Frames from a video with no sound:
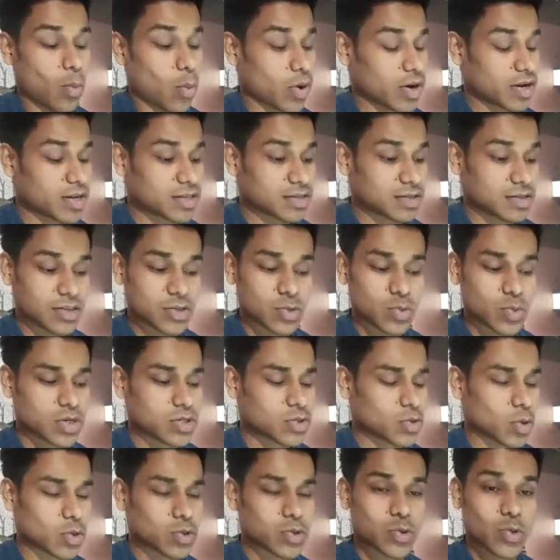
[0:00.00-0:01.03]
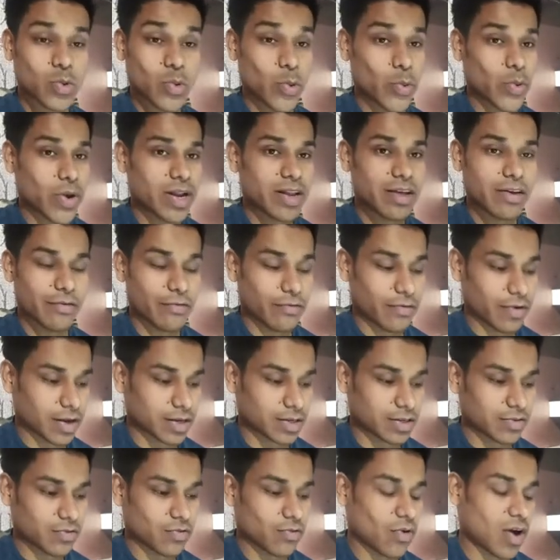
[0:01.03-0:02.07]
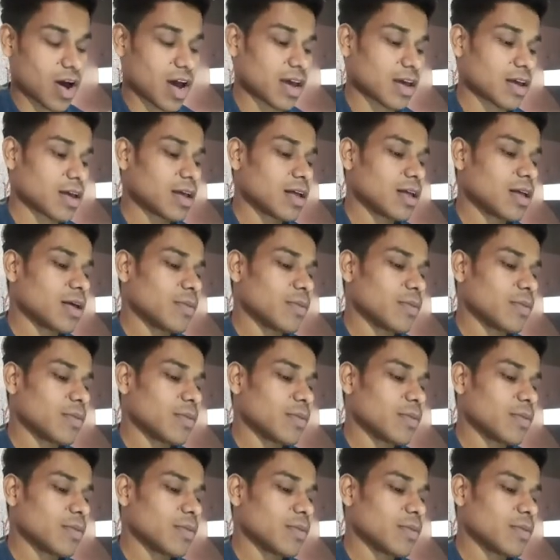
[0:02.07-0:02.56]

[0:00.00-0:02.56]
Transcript: What is this one is also really effective. Why?